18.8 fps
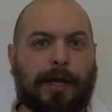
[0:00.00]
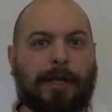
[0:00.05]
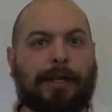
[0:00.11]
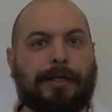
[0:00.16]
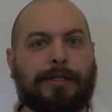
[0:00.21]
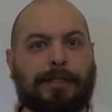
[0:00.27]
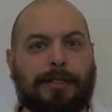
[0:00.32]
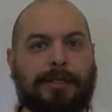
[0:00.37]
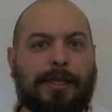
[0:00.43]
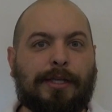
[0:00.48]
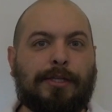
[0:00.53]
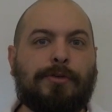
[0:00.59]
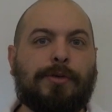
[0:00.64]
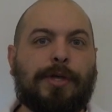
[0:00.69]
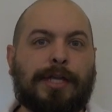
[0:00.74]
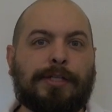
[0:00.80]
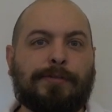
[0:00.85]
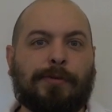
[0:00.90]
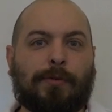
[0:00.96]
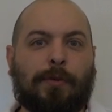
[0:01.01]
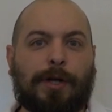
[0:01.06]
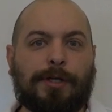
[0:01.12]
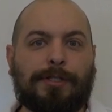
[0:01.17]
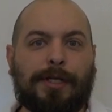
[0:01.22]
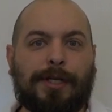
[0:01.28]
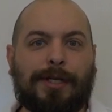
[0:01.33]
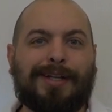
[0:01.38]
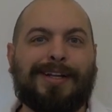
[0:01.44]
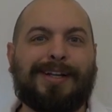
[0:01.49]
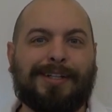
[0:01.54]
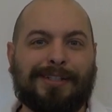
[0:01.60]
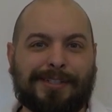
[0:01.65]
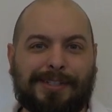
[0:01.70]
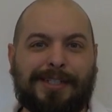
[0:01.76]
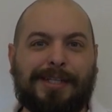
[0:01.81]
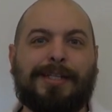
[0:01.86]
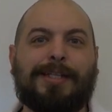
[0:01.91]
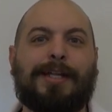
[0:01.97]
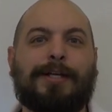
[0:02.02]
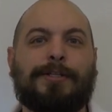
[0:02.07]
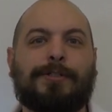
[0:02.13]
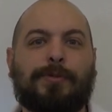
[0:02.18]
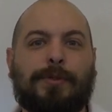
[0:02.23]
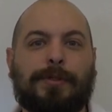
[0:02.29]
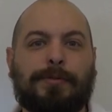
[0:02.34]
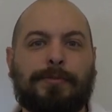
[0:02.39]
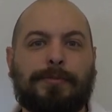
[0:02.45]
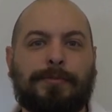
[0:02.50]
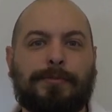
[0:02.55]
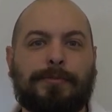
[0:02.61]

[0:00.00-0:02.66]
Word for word: I'd like to thank you guys for watching it, and I'll see you in the next one.